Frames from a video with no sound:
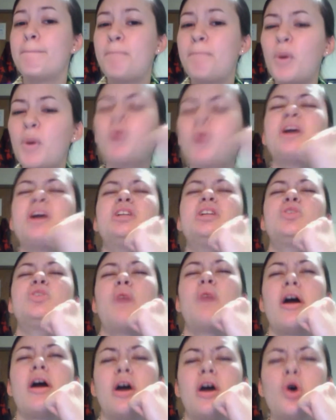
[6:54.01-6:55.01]
boy do
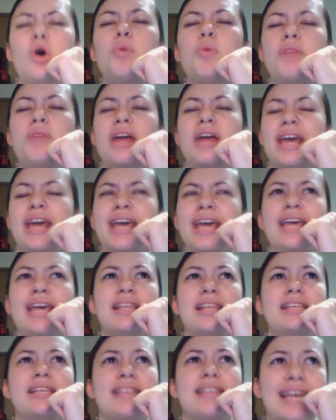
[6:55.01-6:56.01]
I hope that
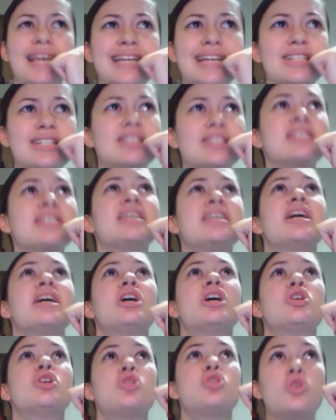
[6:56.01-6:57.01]
Ailee's agency
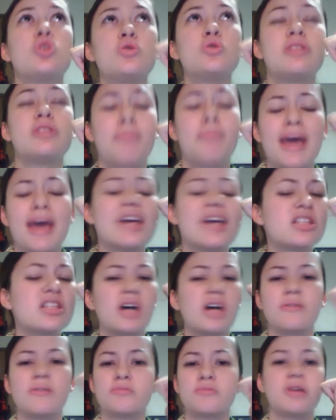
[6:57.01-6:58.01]
sues the pants
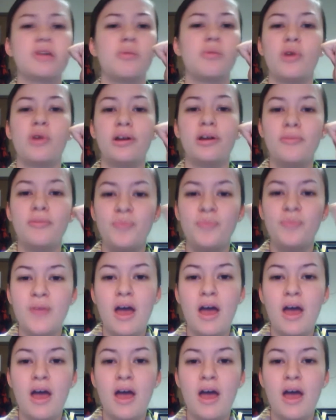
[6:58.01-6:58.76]
off of someone.